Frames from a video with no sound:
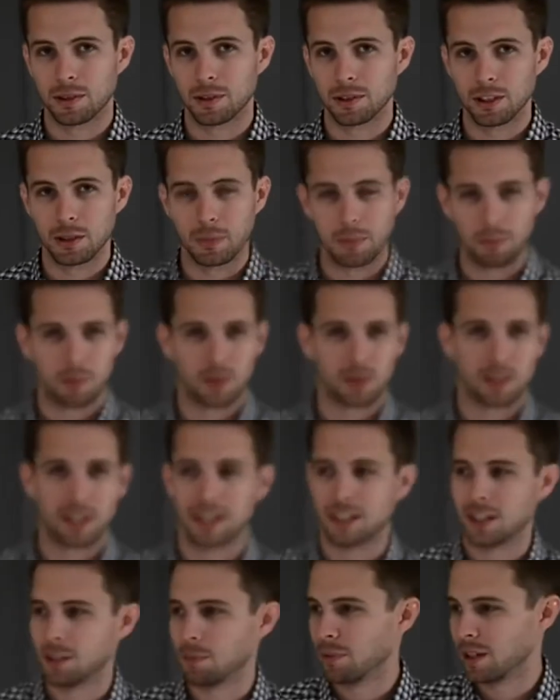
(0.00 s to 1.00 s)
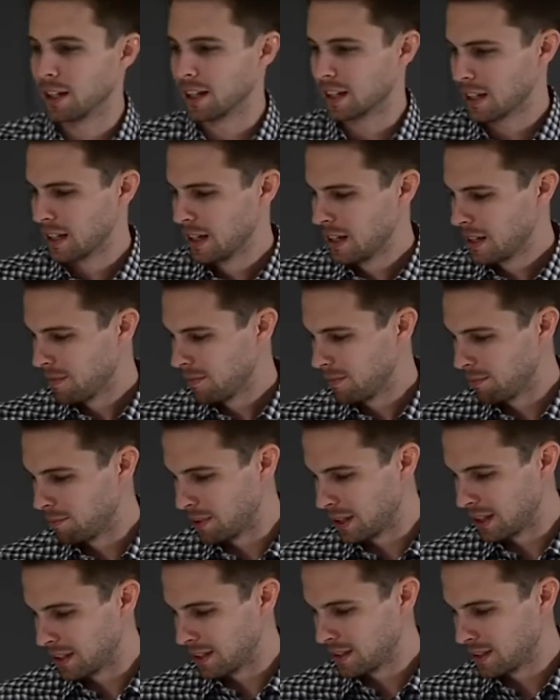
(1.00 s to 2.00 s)
a little bit more light on the brake,
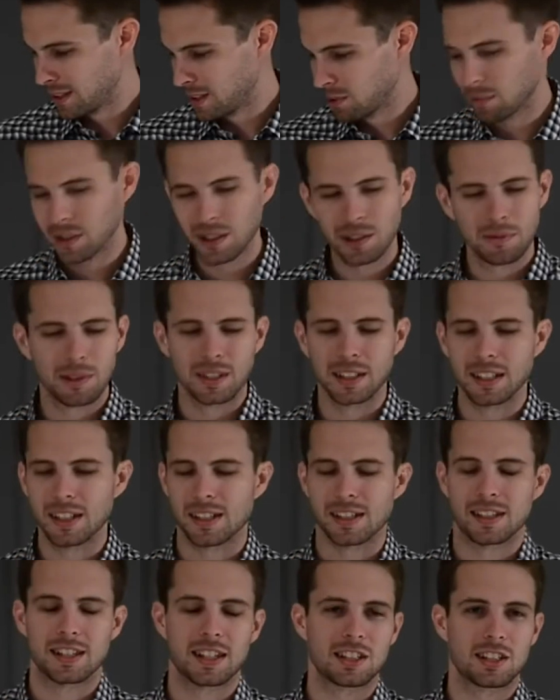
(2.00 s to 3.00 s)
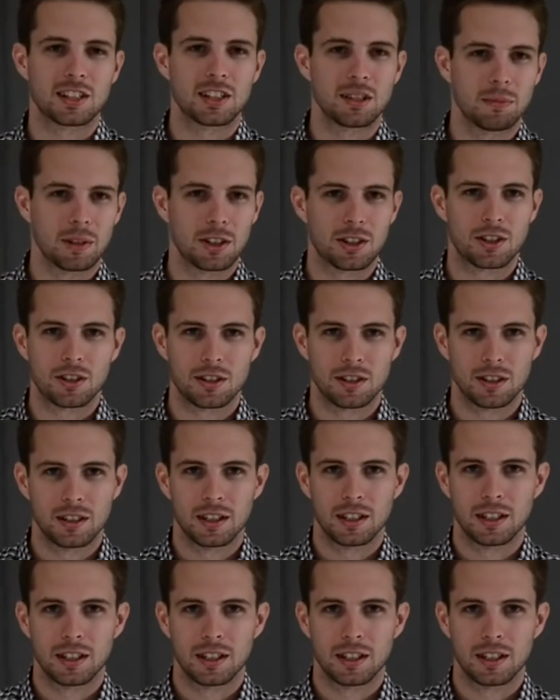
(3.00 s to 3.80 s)
but the wheel really doesn't take too much